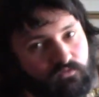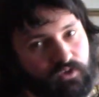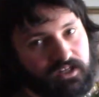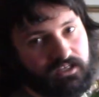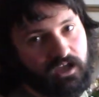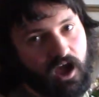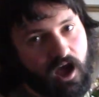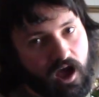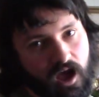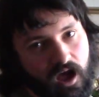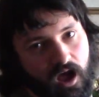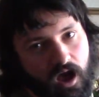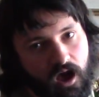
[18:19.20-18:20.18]
really
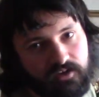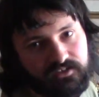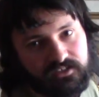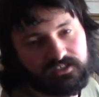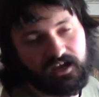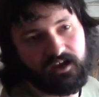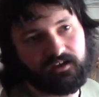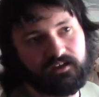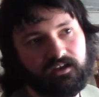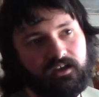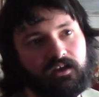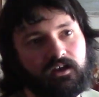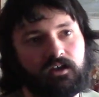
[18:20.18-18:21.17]
hard attack,
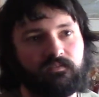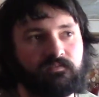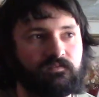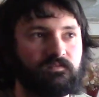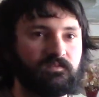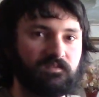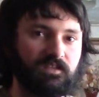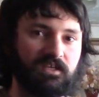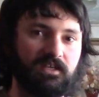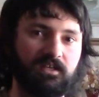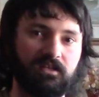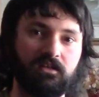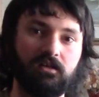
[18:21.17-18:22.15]

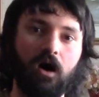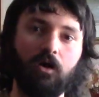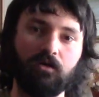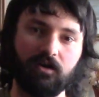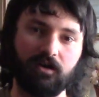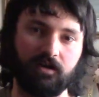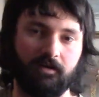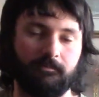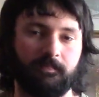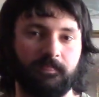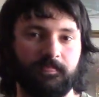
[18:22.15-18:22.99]
the longer